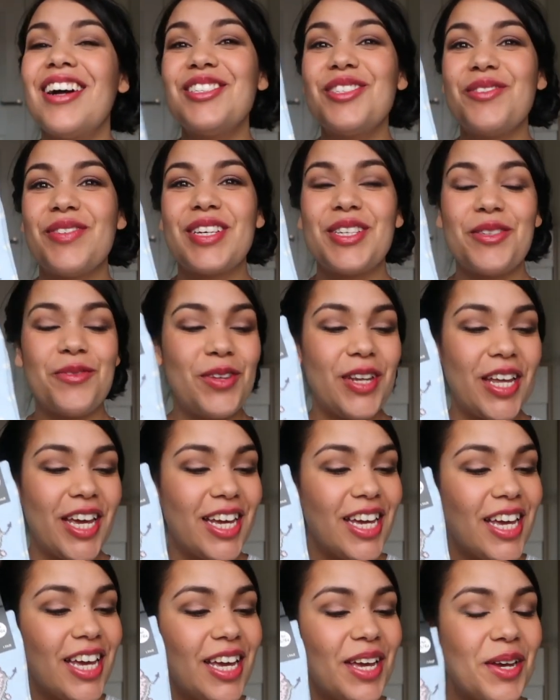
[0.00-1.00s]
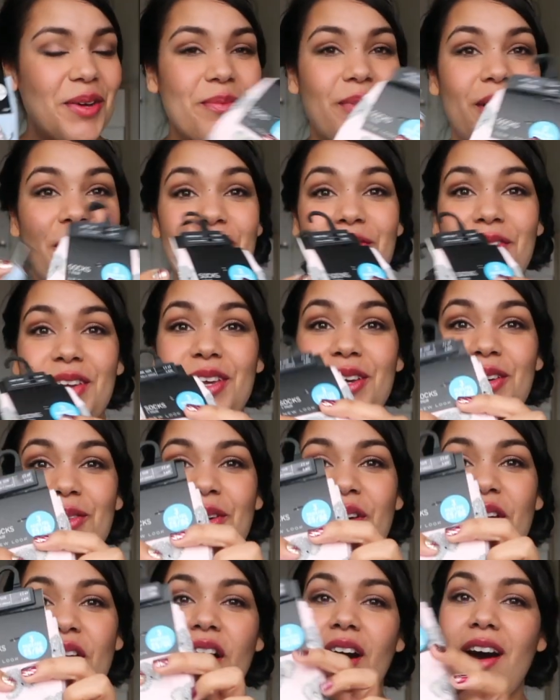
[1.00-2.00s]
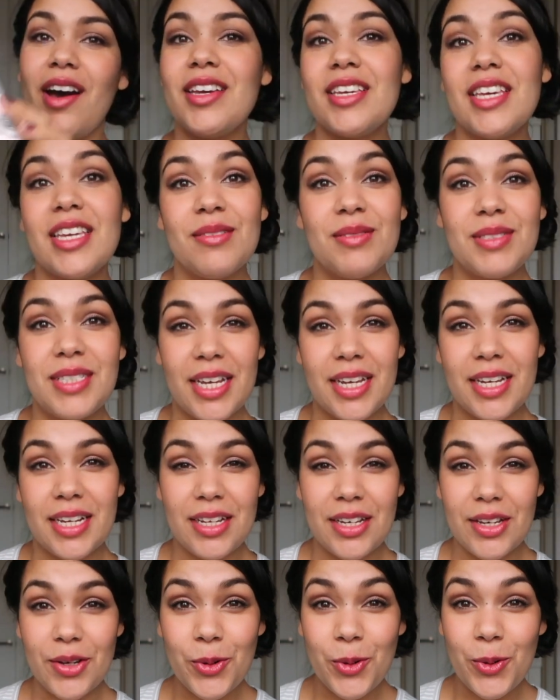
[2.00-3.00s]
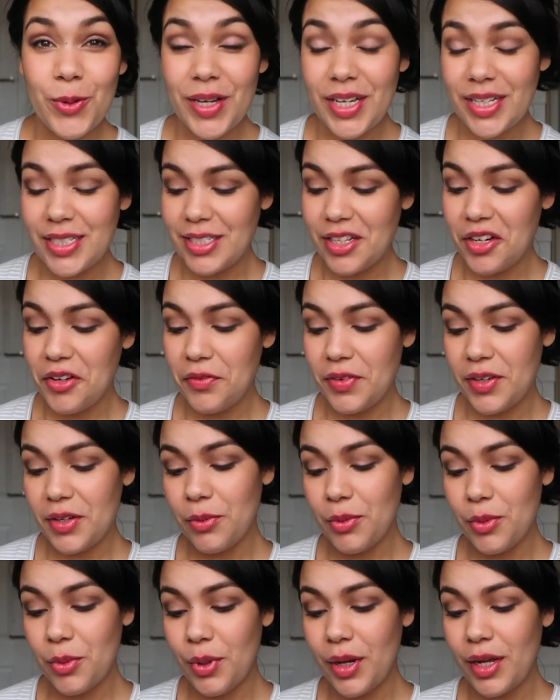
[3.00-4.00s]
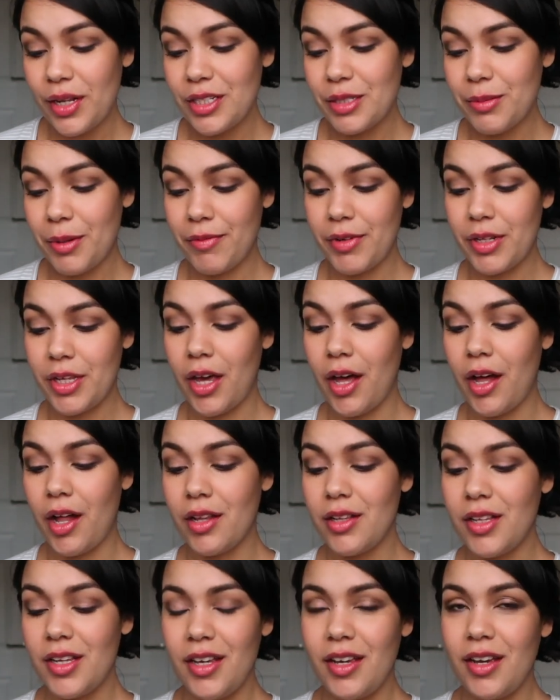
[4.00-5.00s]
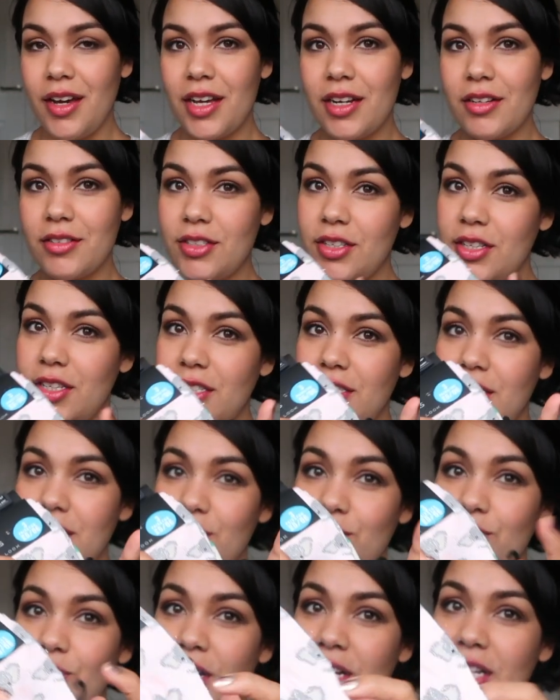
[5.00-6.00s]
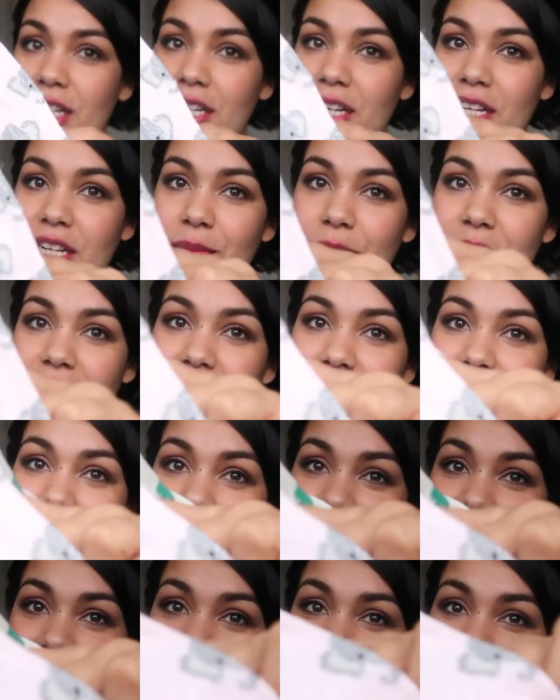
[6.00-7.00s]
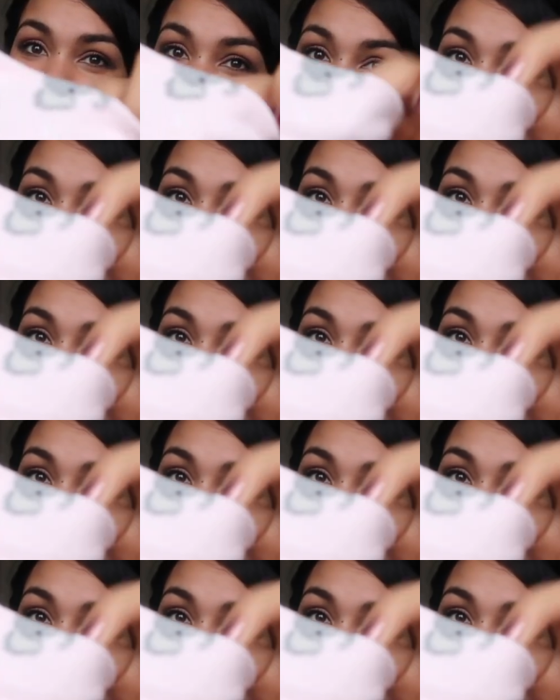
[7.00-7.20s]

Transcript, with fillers: just think it's funny, but I think I keep saying like always that I think we'll end up having a girl, and I was like, is this really going to be like